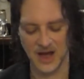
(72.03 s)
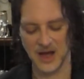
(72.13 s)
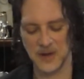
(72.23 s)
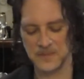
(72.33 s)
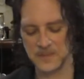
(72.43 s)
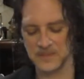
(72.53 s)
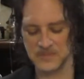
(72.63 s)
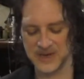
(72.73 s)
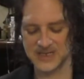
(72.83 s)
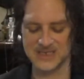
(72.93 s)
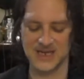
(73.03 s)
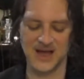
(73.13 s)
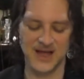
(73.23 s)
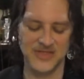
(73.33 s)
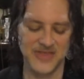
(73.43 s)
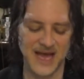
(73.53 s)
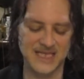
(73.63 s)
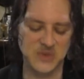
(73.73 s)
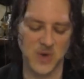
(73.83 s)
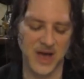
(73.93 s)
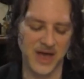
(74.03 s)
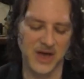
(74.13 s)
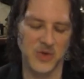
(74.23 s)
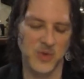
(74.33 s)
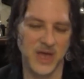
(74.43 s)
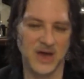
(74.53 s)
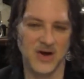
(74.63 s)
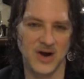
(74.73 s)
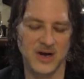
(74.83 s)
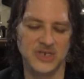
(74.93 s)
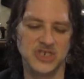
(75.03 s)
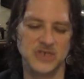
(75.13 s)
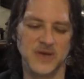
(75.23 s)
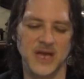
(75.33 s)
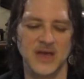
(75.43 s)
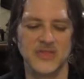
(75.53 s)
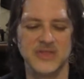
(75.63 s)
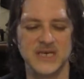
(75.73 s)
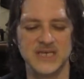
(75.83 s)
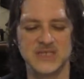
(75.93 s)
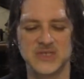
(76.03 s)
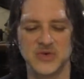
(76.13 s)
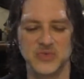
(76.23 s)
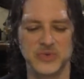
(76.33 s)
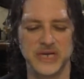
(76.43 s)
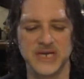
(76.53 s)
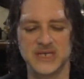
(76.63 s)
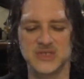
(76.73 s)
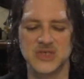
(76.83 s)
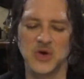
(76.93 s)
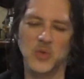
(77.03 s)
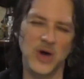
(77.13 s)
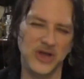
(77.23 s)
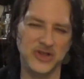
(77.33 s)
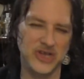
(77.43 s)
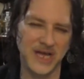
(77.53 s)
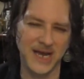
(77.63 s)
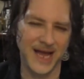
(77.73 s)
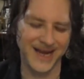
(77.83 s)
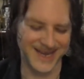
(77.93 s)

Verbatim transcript: Um, but uh, that's why we are doing these readings. So, what you're looking at